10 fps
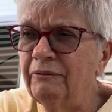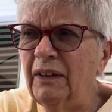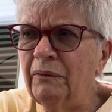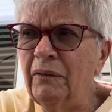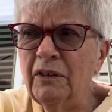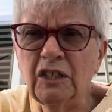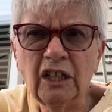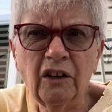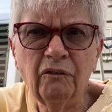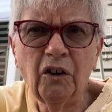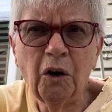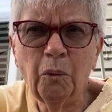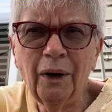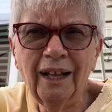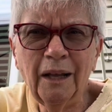Even if it's a little far
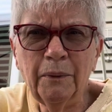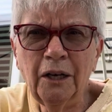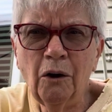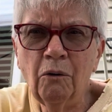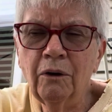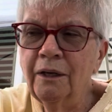away, let me know.